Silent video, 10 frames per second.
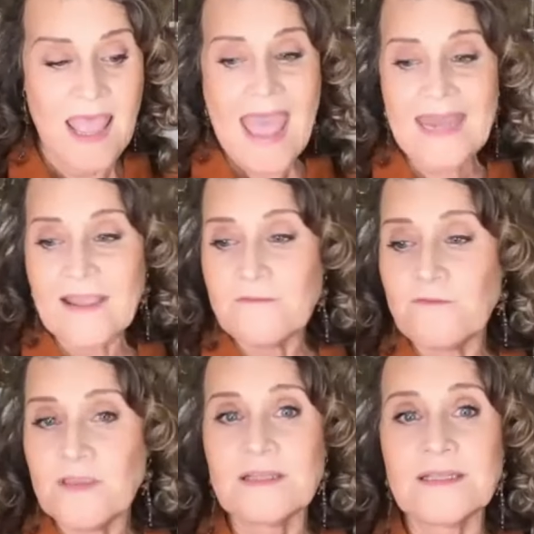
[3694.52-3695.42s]
And I
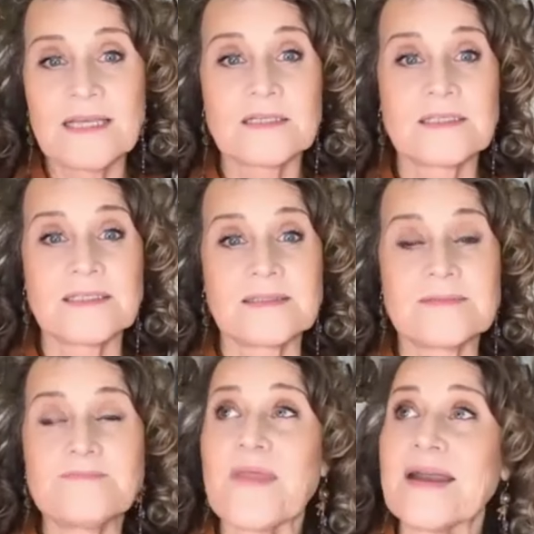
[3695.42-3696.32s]
feel like,
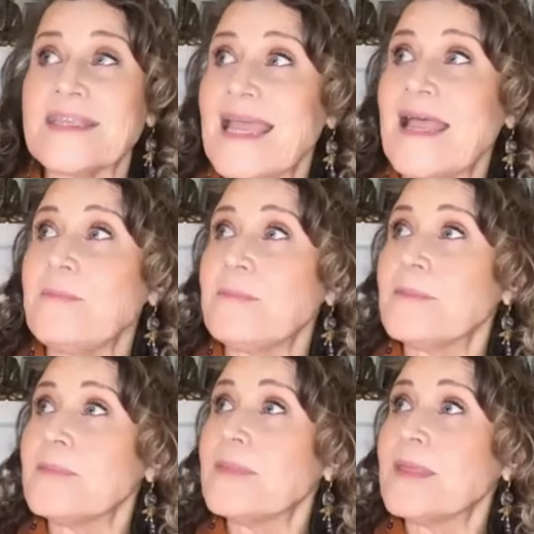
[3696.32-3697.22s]

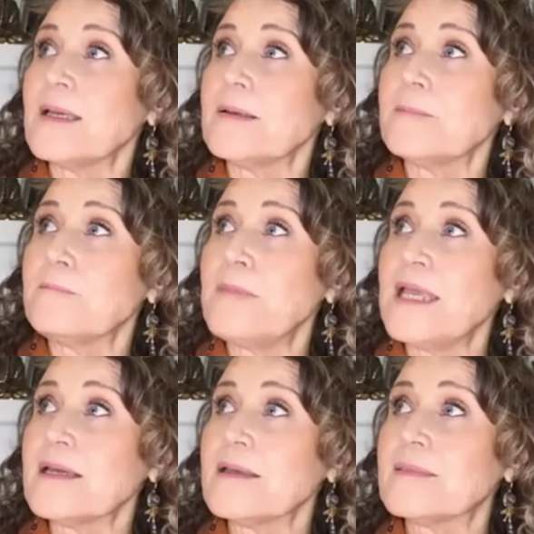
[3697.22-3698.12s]
again, they
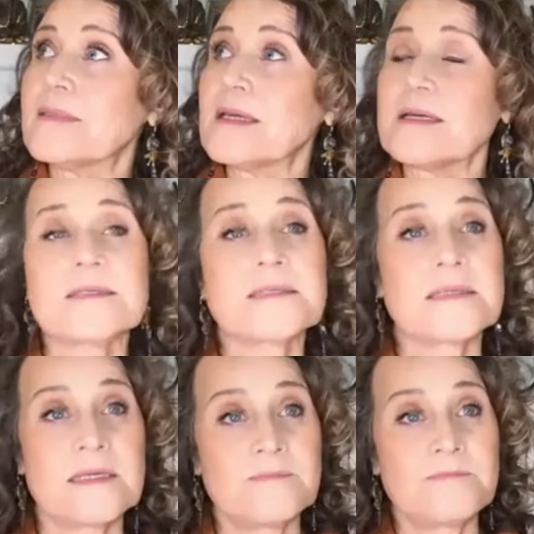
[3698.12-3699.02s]
make things
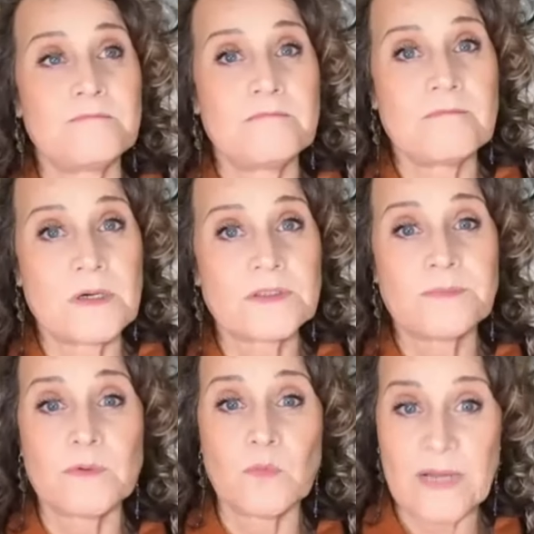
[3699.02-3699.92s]
in
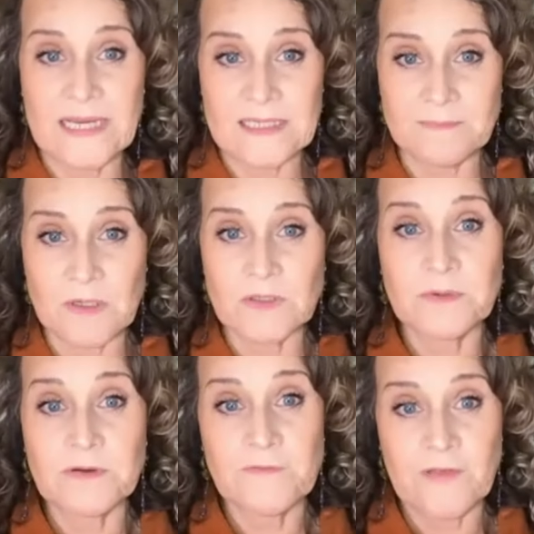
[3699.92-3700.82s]
multiple ways,
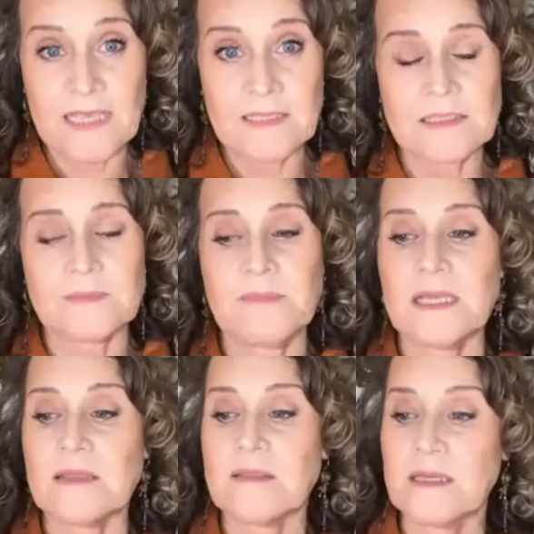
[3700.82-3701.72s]
multiple faiths
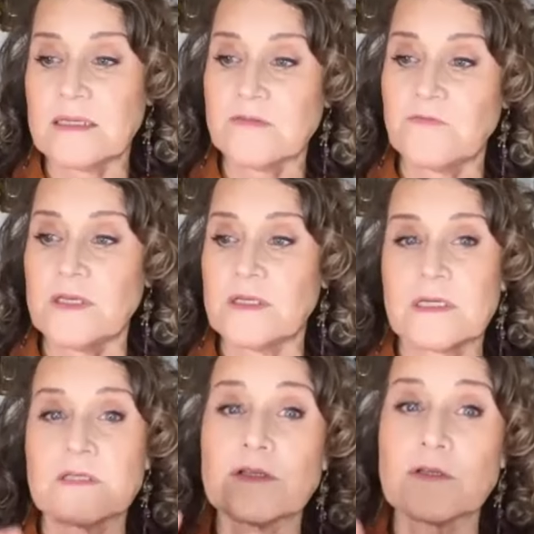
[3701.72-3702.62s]
make things feel
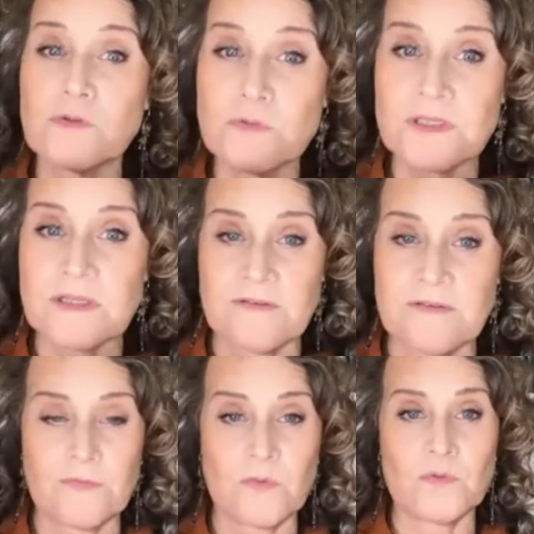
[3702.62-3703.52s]

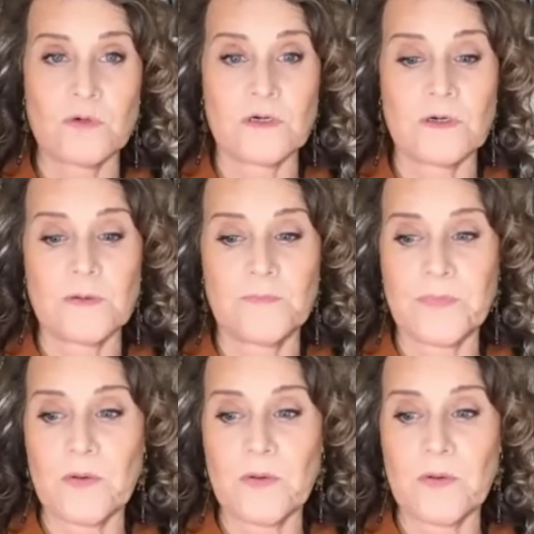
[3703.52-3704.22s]
exclusive or